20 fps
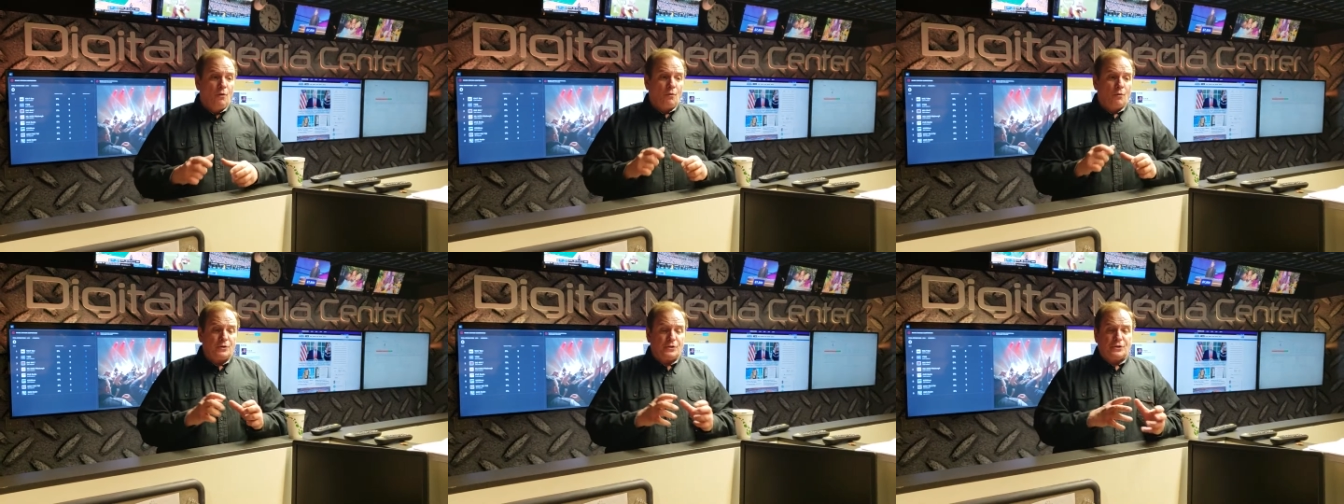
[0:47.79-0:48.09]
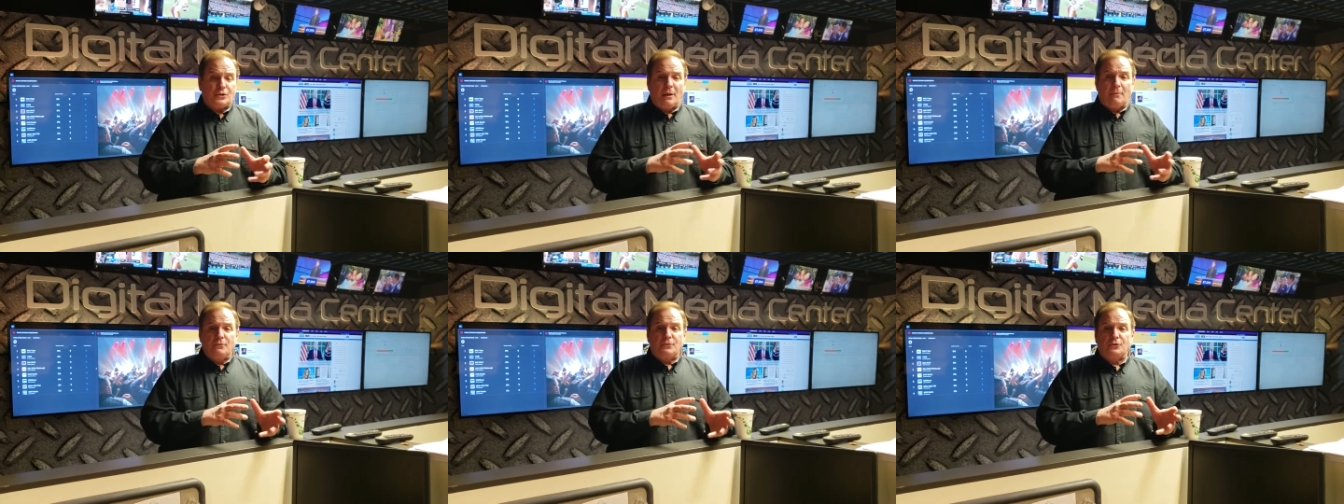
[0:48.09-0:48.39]
or
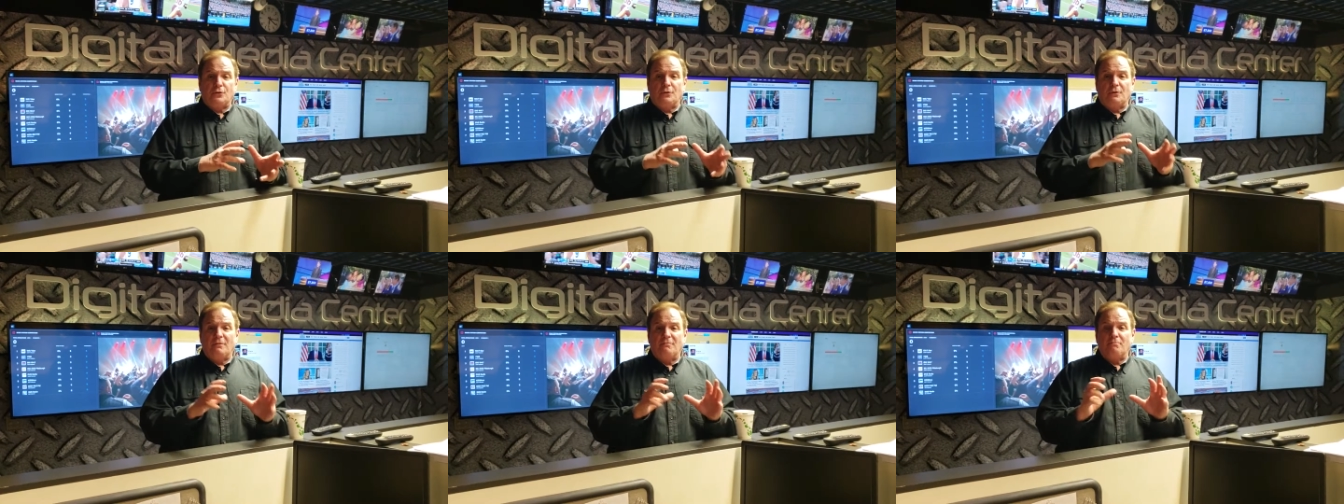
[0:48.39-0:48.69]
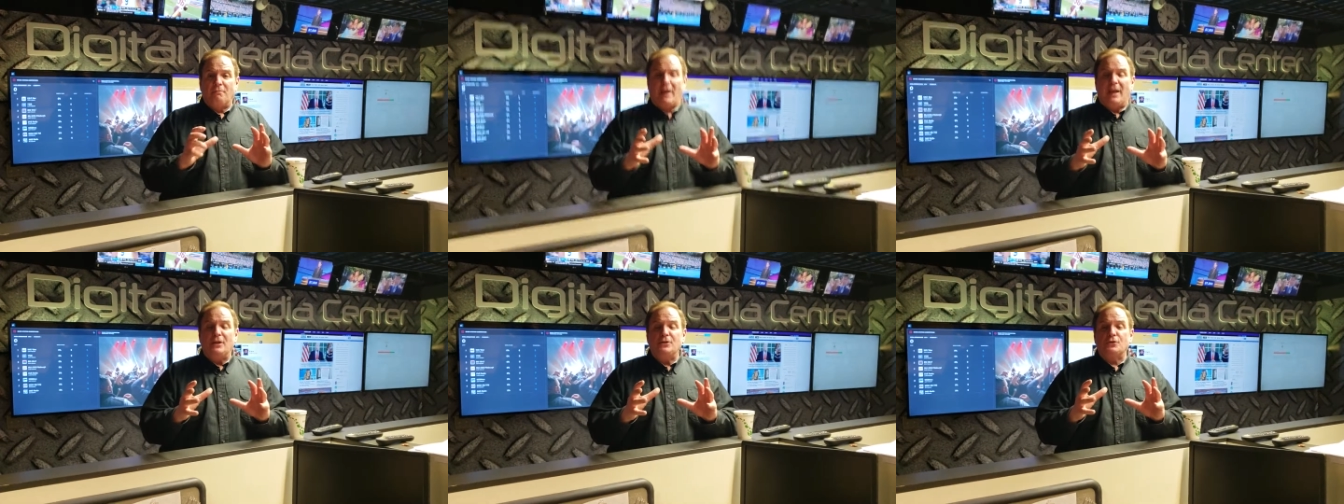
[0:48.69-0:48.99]
some sort
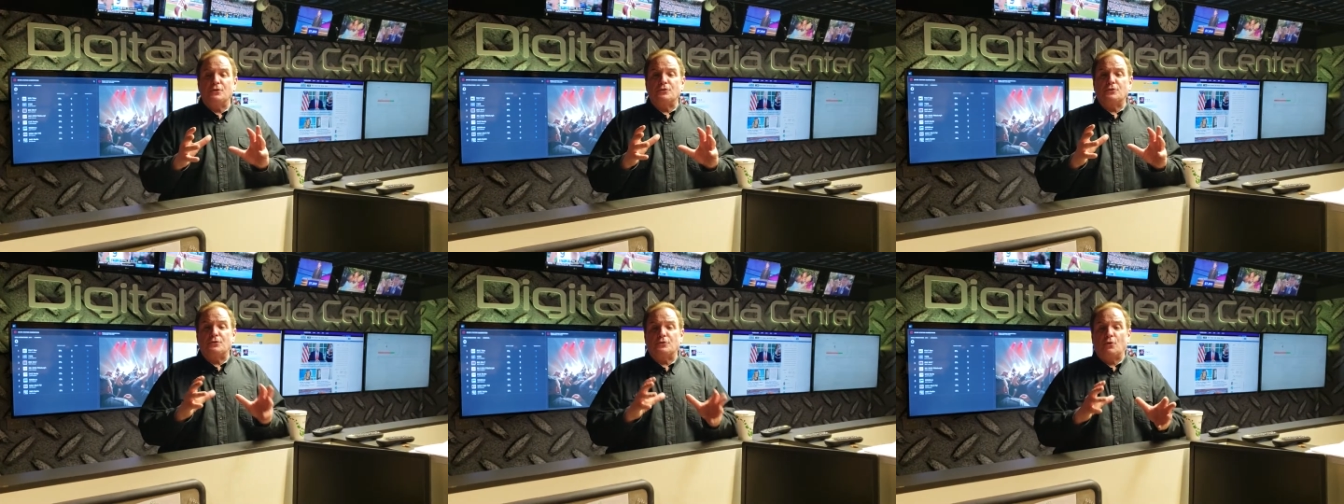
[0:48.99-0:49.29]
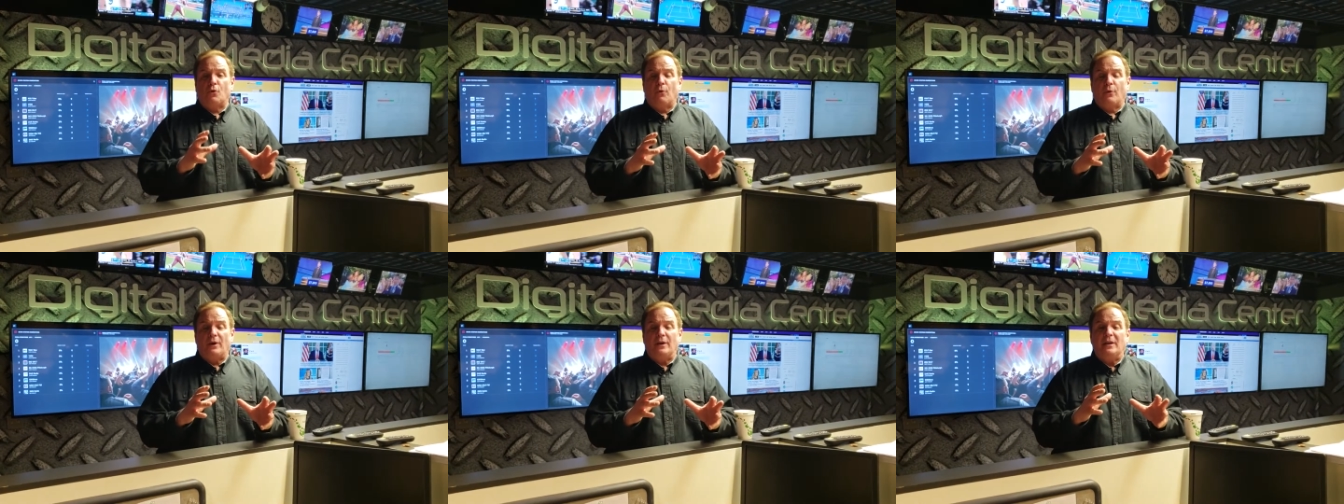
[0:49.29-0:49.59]
of major
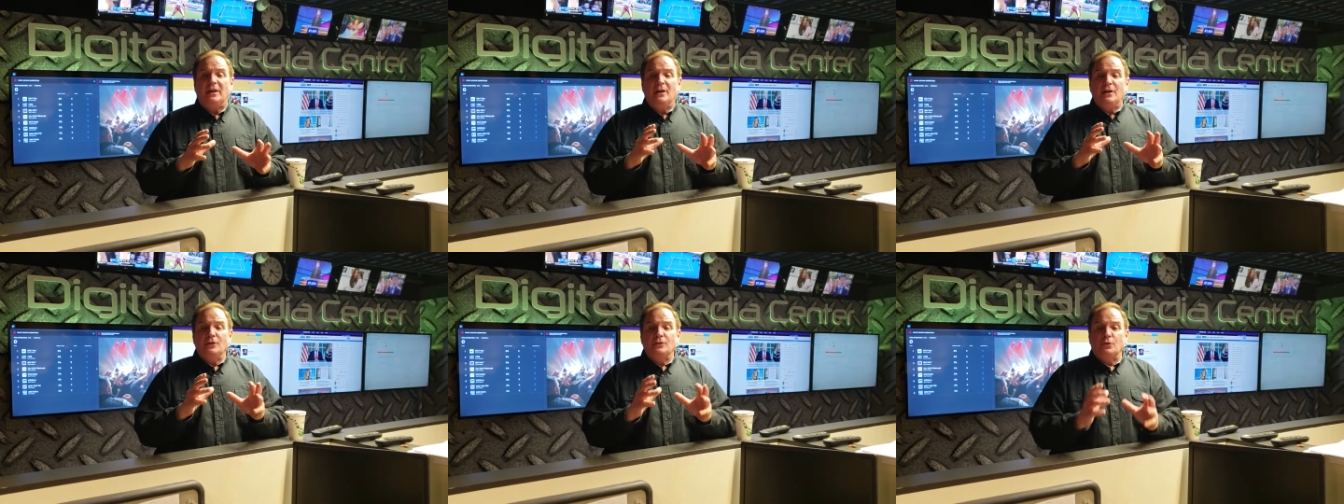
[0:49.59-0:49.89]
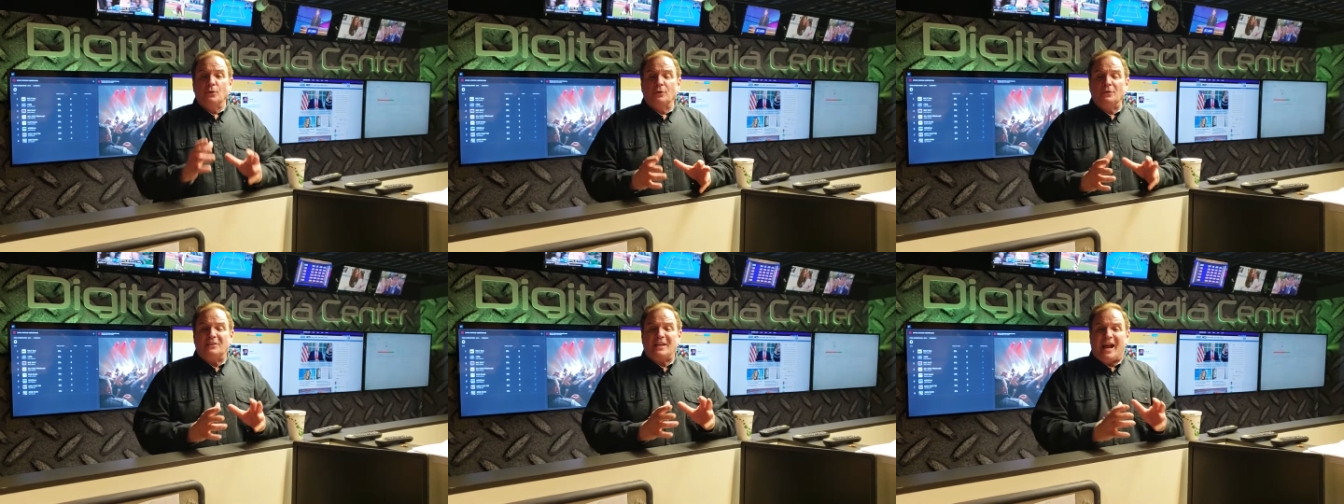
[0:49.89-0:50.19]
story
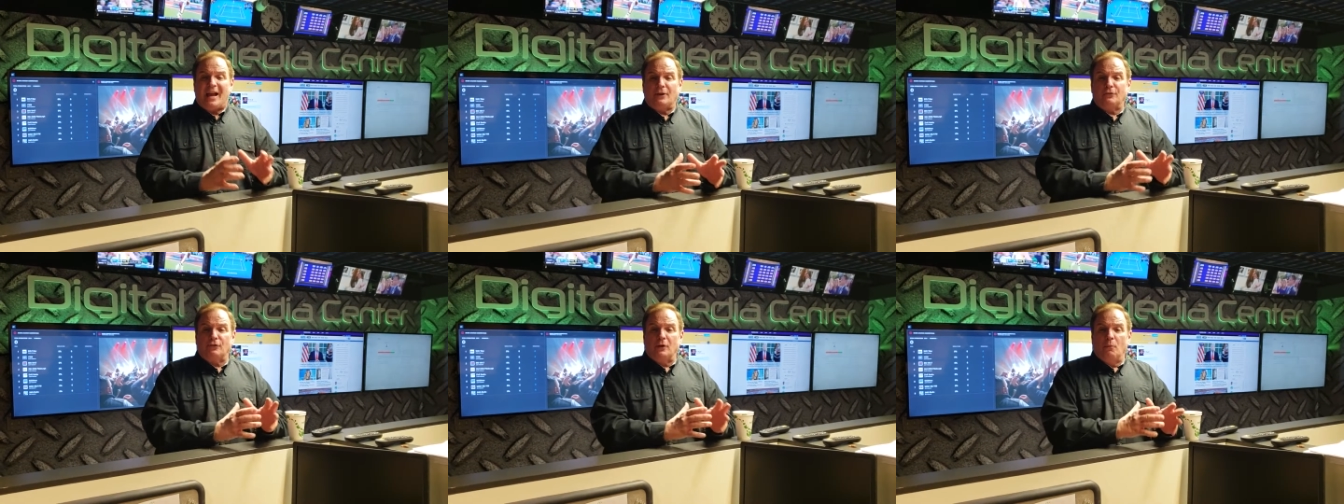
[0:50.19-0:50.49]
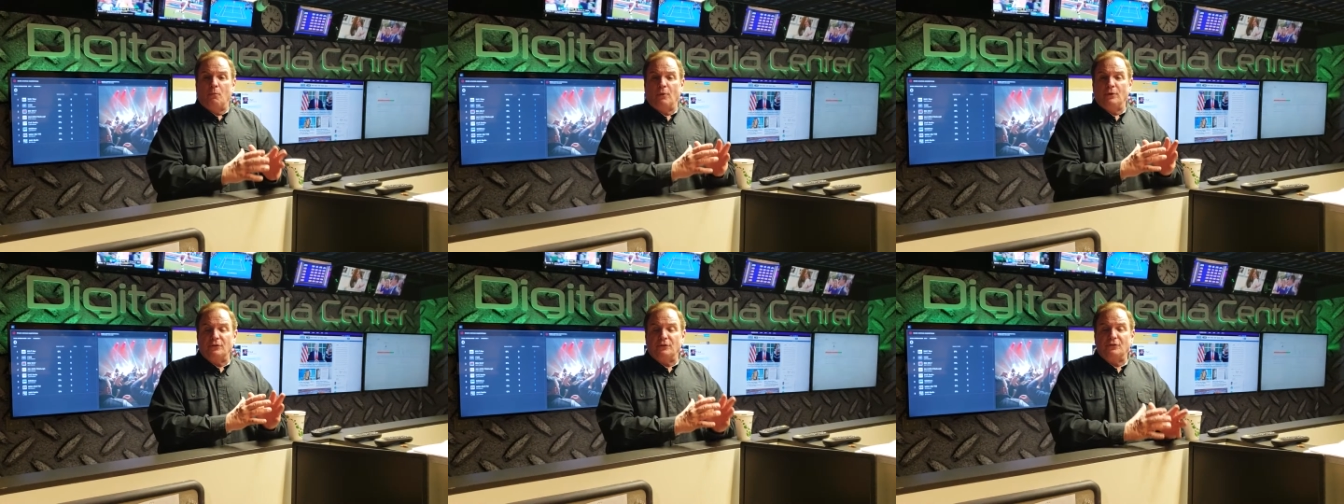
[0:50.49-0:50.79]
to attack
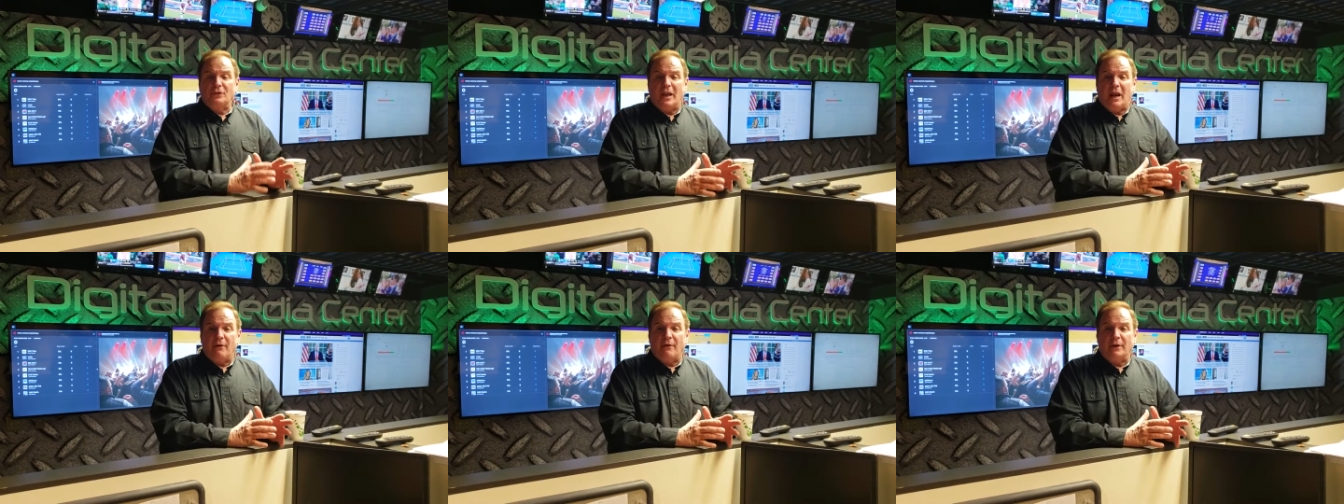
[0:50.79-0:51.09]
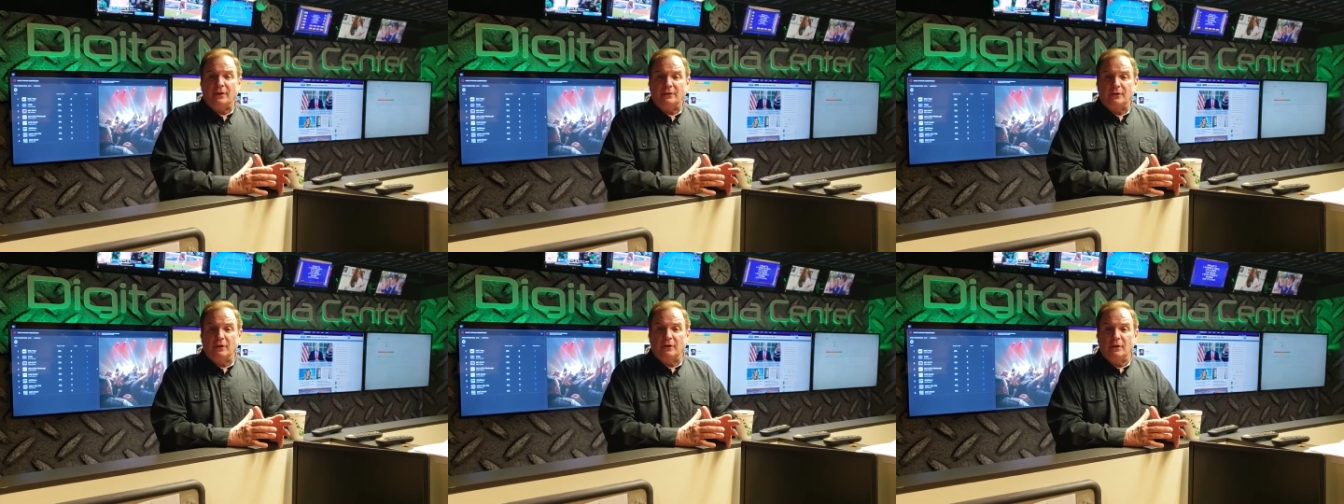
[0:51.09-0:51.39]
someone's
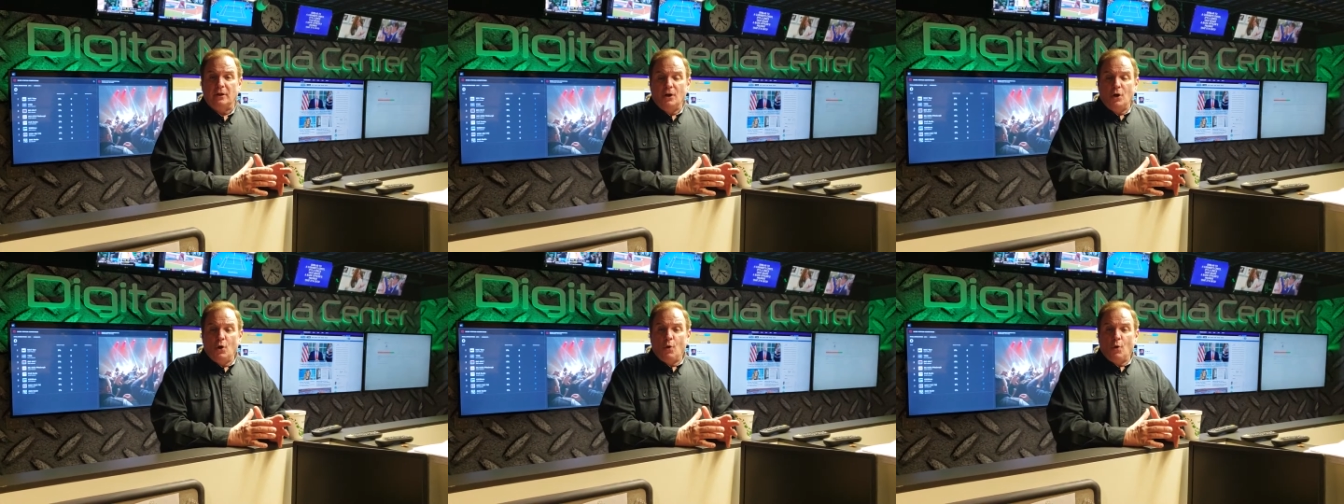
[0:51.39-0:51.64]
character.